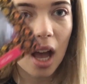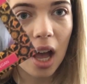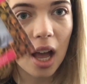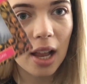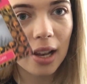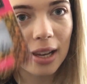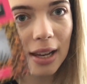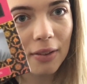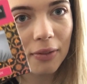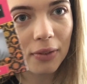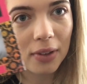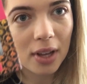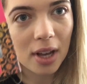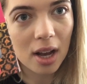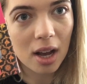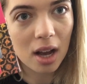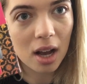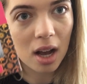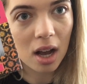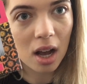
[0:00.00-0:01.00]

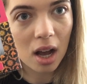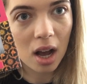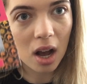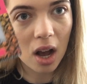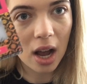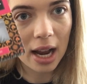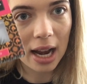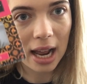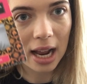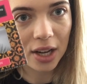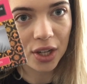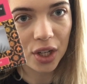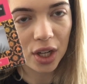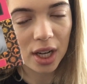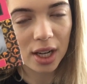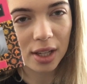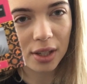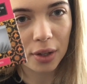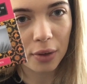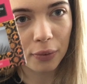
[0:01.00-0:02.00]
Olivia
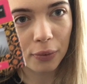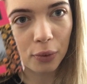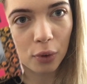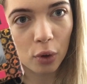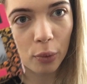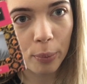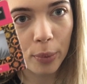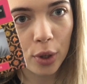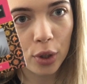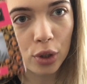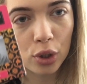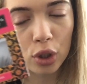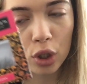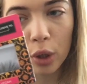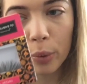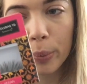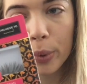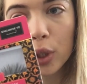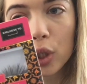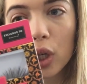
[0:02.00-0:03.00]
eyelashes from
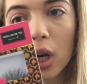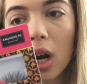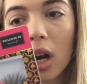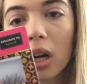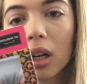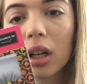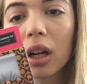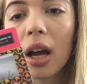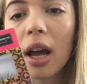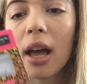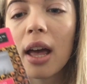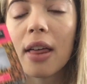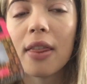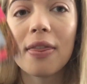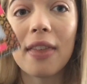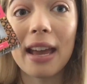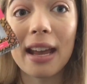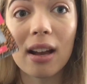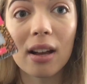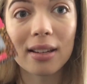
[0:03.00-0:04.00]
Superdrug.
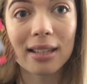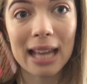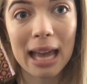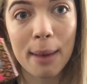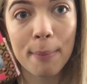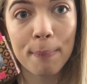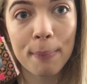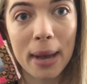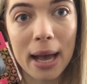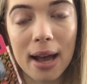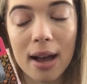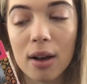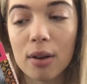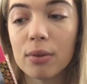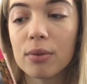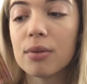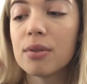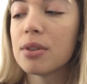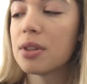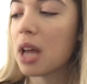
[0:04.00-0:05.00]
They are
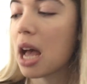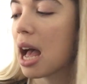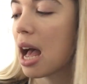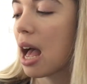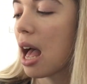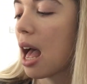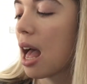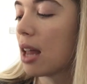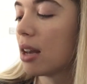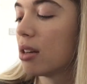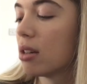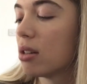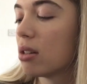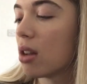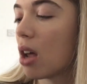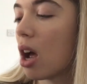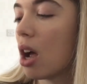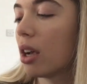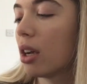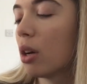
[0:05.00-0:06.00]
£10 and
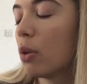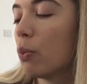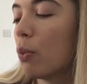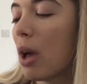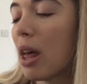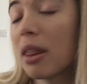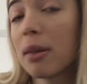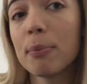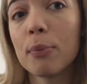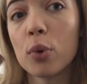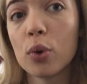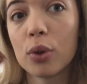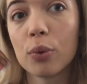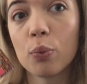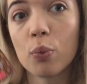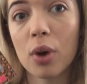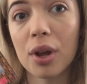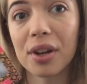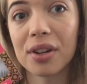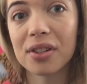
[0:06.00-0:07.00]
I can wear them more than
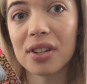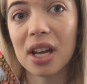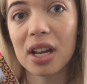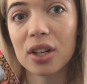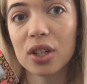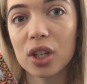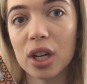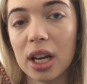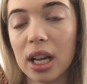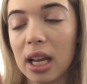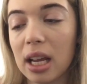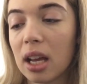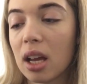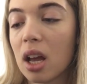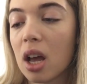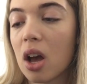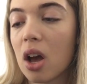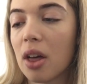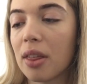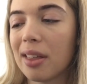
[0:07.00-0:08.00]
once, actually.
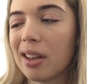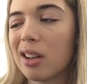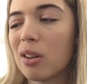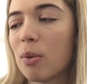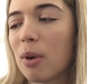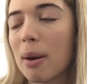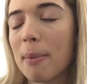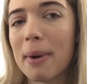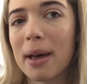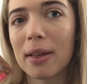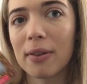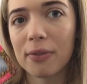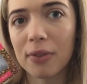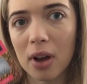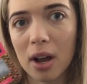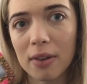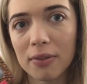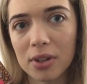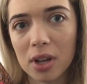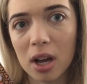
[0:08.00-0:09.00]
I think I wear about
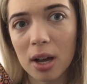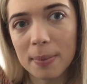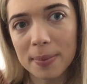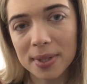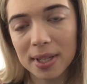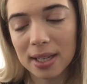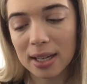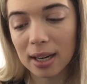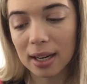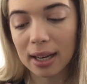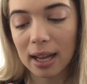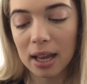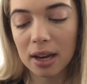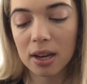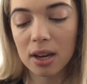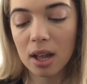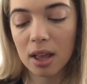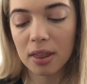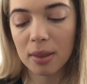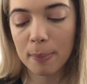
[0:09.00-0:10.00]
5 times and I get
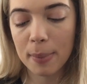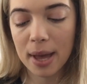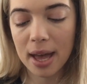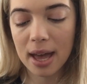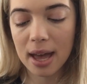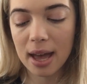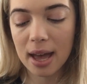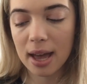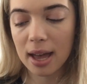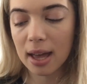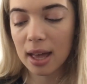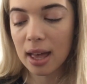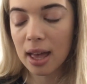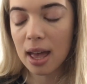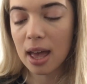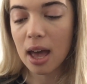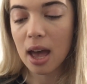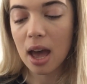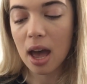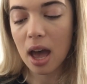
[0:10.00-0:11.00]
another pair.
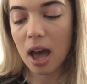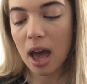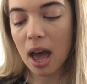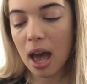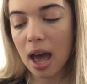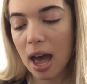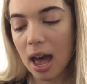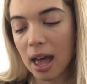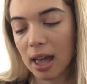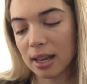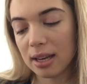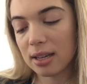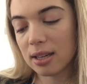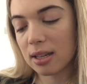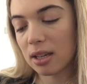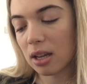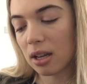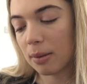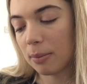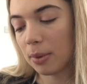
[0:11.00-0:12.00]
And
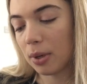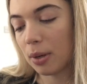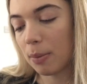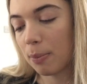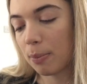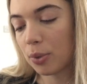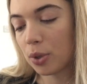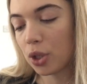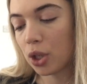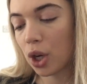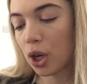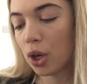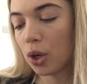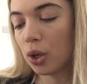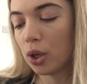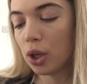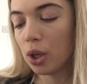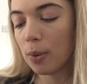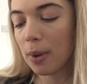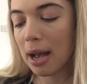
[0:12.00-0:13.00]
I'm gonna show
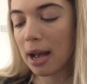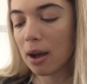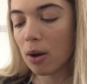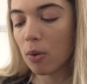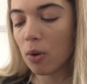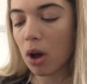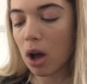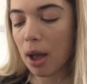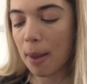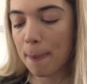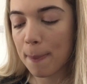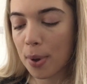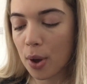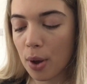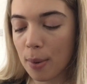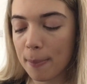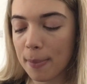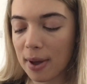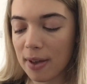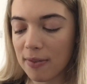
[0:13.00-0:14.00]
you how I
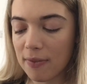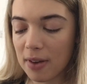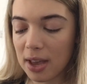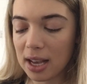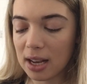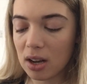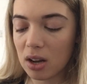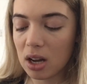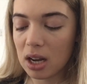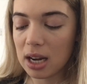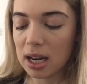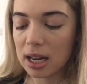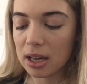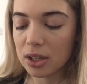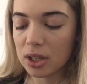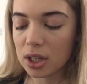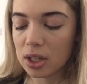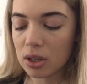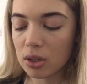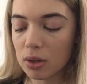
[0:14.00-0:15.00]
put my fake
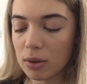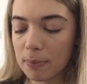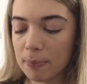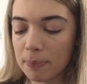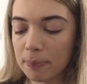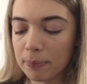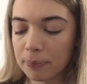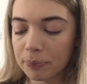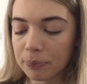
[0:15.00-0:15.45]
eyelashes on.